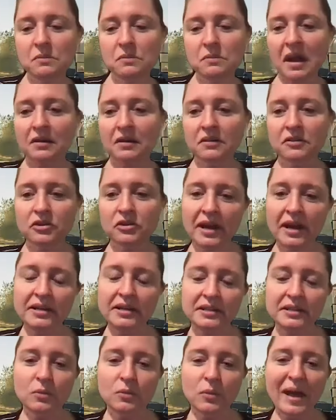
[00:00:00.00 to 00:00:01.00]
and
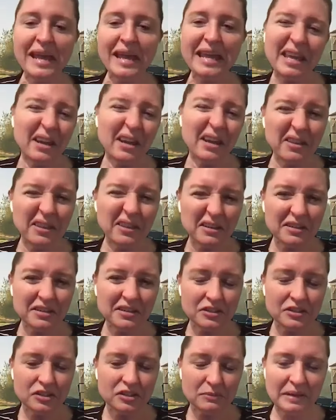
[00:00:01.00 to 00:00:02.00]
trying to weigh in on their
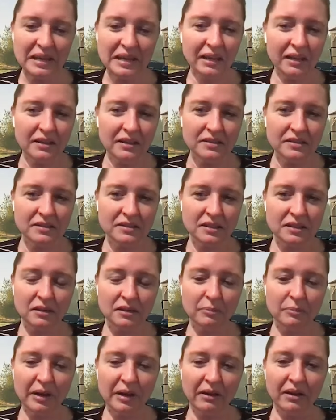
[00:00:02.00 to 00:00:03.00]
decision making is in
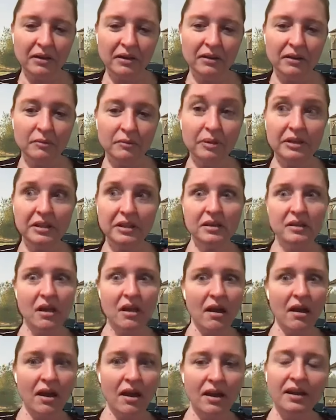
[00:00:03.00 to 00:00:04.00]
their parenthood, but then
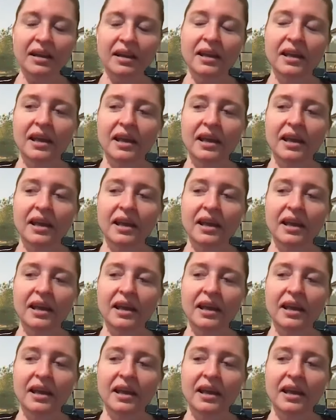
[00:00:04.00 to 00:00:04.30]
not.